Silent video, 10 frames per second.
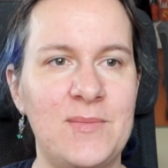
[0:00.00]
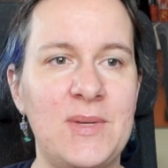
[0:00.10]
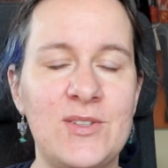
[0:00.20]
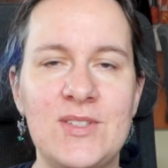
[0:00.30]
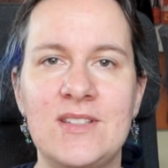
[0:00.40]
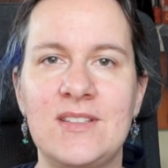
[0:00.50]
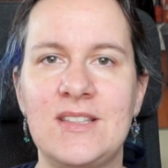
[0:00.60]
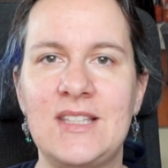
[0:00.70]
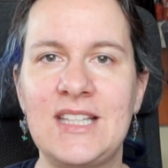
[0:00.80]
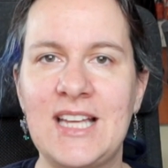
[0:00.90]
because
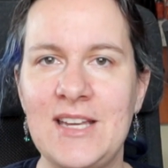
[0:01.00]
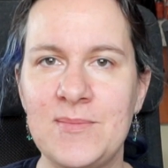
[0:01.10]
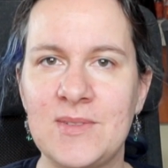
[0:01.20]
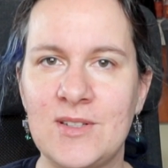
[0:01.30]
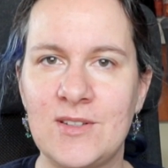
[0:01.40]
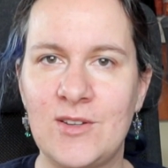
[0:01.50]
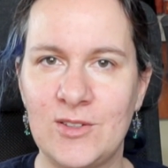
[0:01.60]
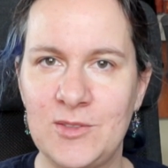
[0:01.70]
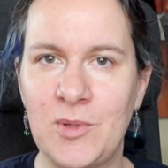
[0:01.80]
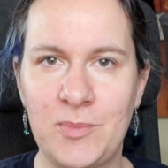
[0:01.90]
that game
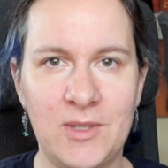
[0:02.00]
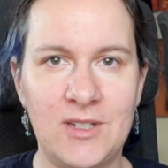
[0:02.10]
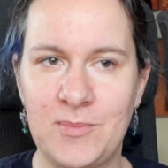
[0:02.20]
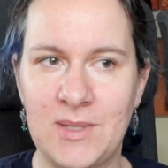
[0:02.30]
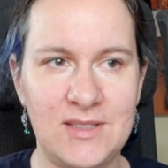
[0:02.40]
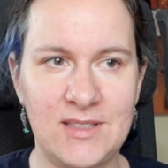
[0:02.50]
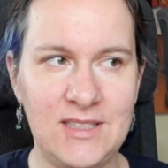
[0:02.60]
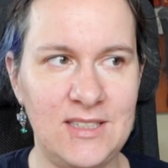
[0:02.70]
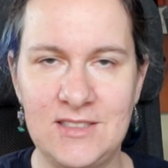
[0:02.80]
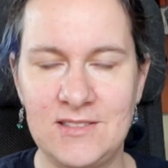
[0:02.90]
got popular but
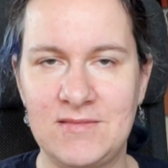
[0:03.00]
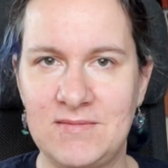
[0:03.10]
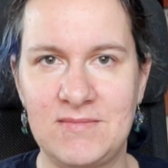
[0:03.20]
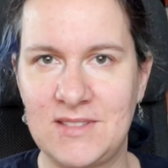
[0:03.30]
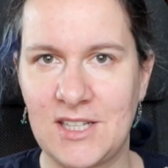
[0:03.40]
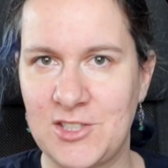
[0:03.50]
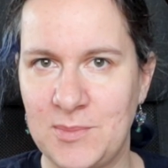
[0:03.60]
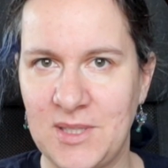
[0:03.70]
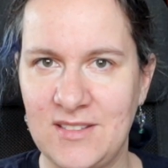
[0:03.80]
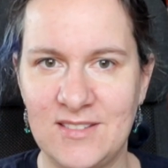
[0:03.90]
it didn't touch
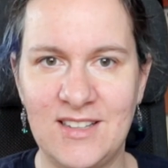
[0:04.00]
me